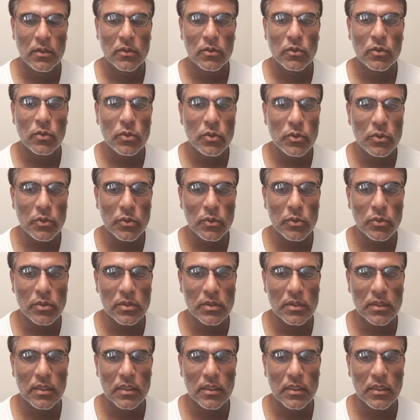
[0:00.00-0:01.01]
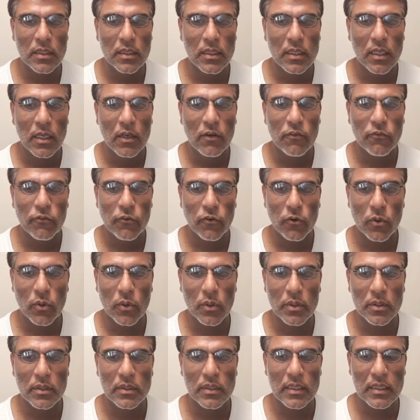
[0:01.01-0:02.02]
to use
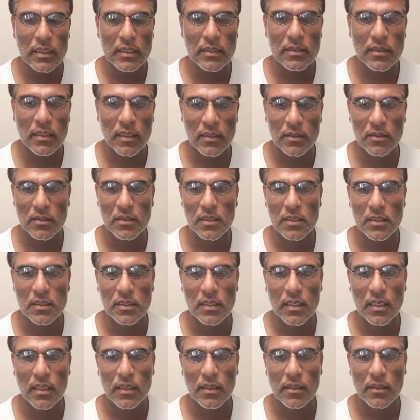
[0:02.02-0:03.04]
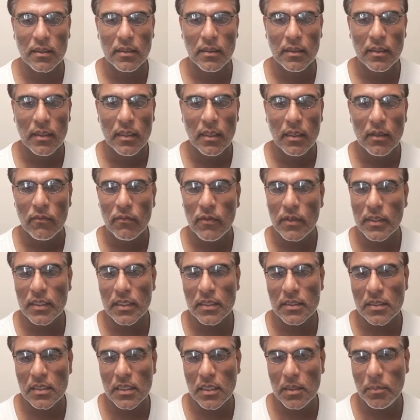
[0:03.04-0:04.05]
for these countries where the
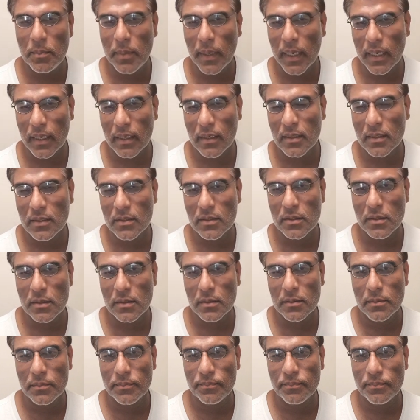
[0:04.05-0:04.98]
CPEC is.